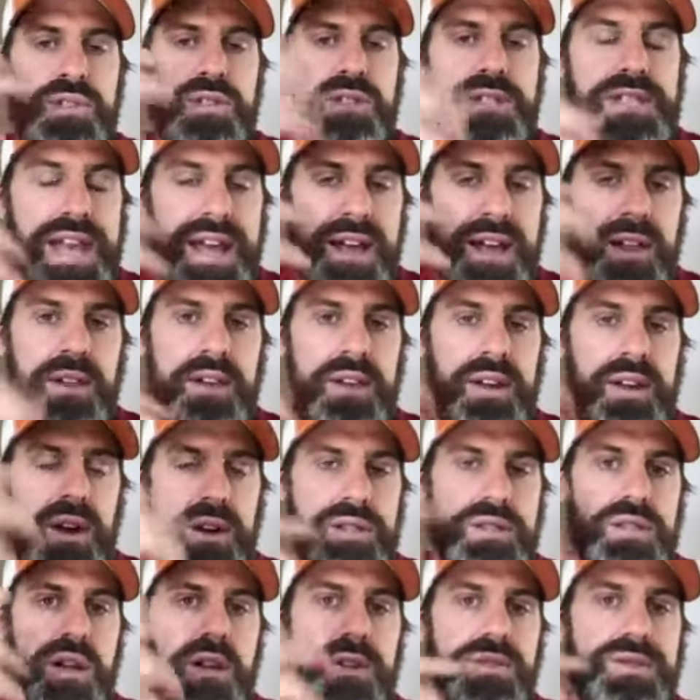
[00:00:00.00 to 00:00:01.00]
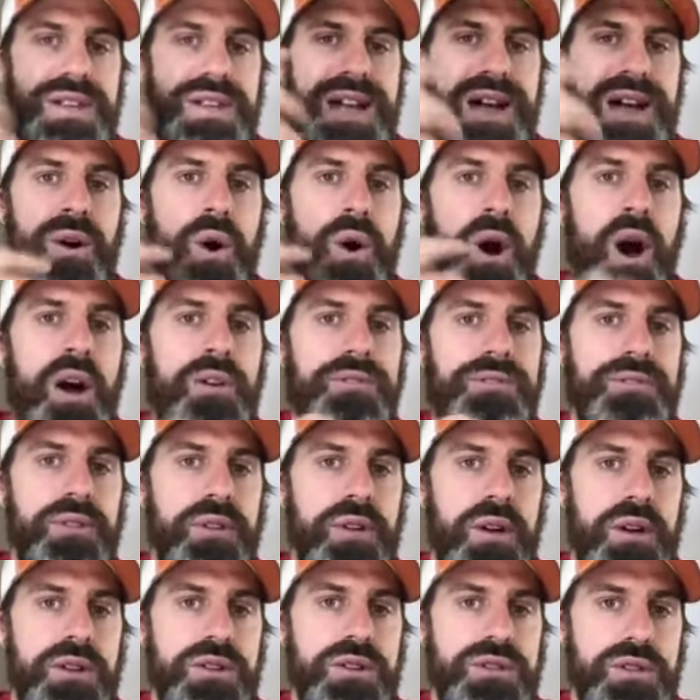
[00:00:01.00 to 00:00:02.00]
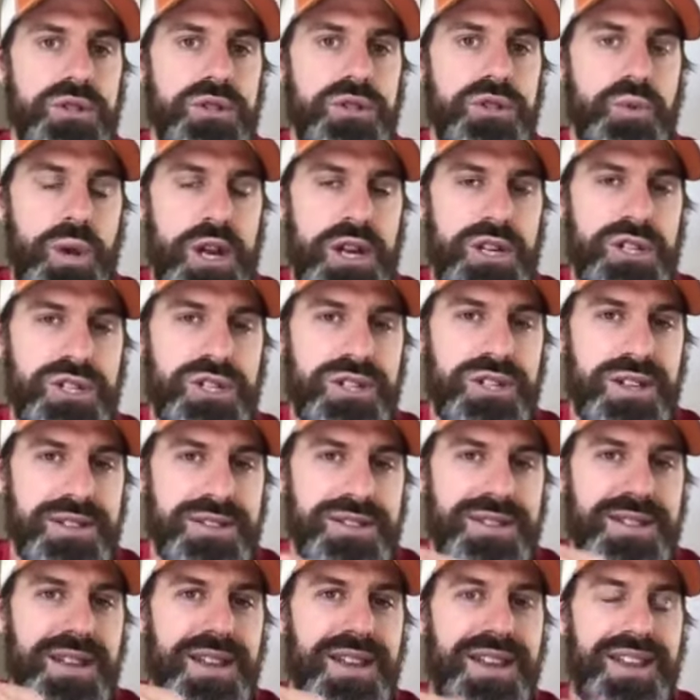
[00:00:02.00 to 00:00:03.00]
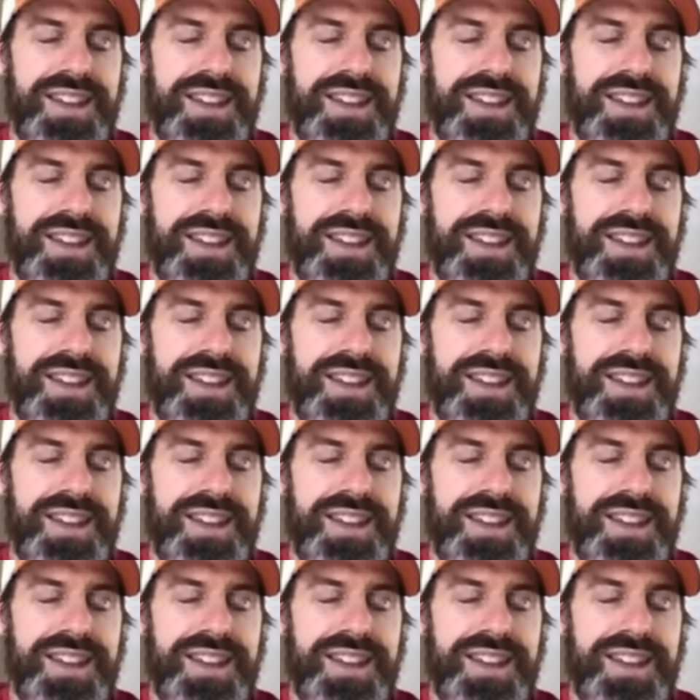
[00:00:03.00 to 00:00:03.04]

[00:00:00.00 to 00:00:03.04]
telling ourselves how awful our situation is.